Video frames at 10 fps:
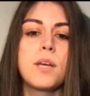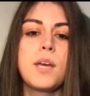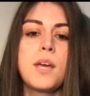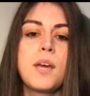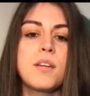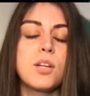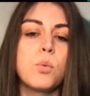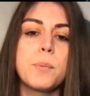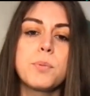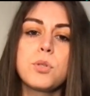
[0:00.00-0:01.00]
you know, Web
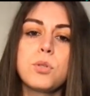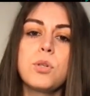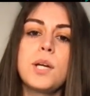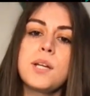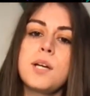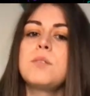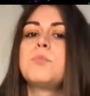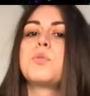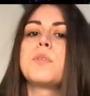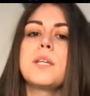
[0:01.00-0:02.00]
2 and now
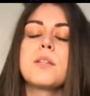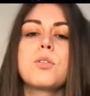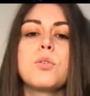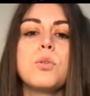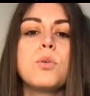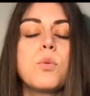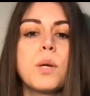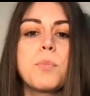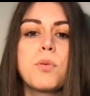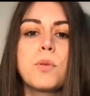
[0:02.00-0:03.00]
moving into Web
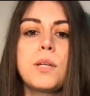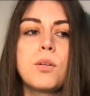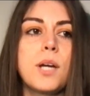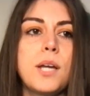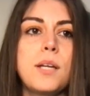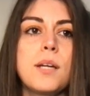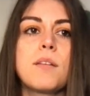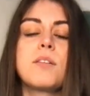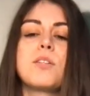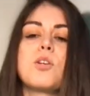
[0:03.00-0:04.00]
3 or any other, you
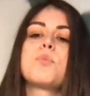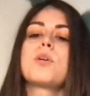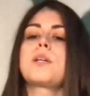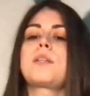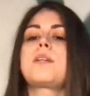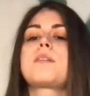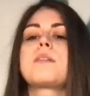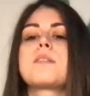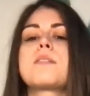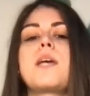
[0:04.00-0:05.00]
know, product that exists
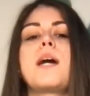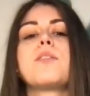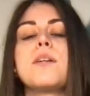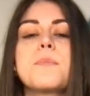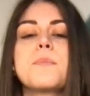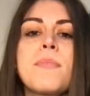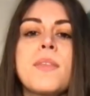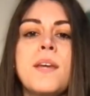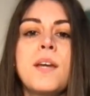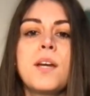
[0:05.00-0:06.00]
out there.
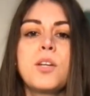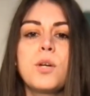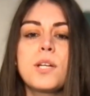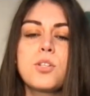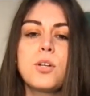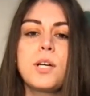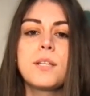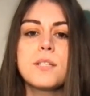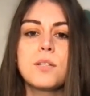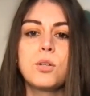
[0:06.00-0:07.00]
UX UI doesn't
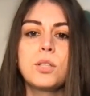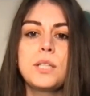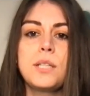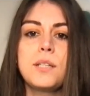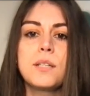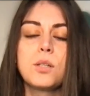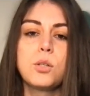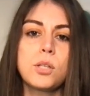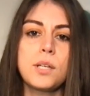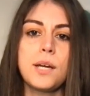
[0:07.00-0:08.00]
only
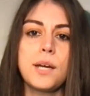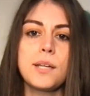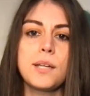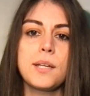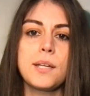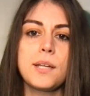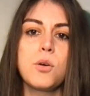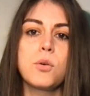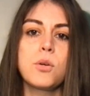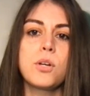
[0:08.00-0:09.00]
look at
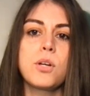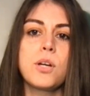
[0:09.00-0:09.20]
how